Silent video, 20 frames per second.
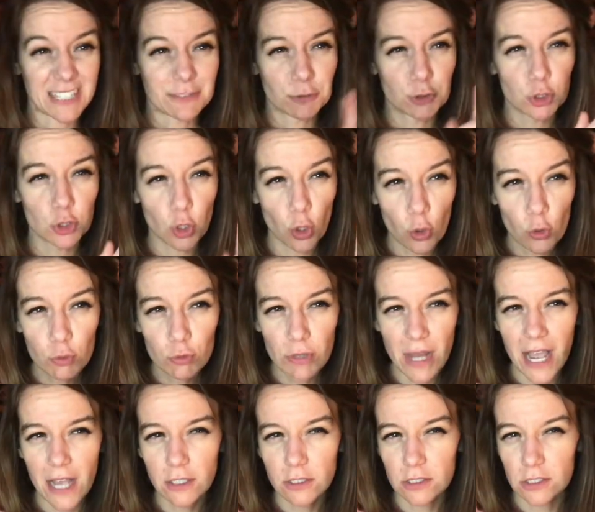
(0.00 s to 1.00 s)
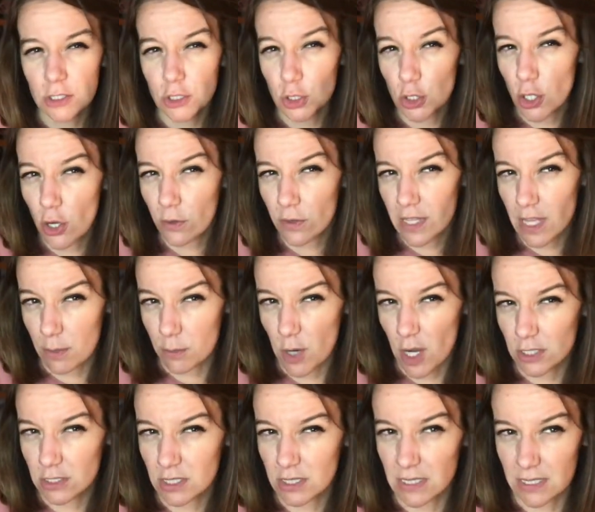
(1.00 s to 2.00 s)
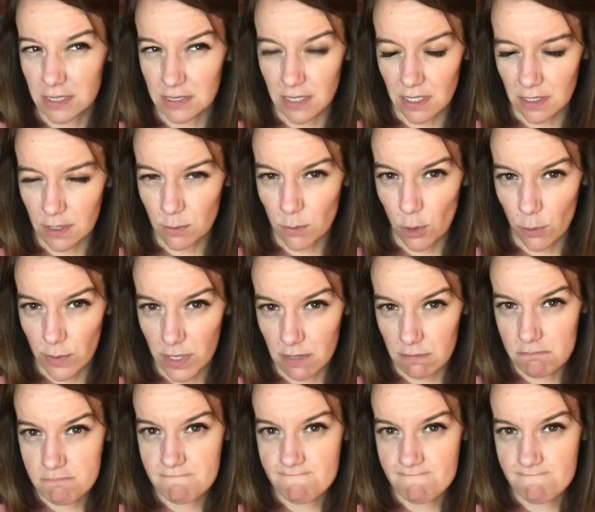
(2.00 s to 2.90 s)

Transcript: I don't actually know where that project is at the moment.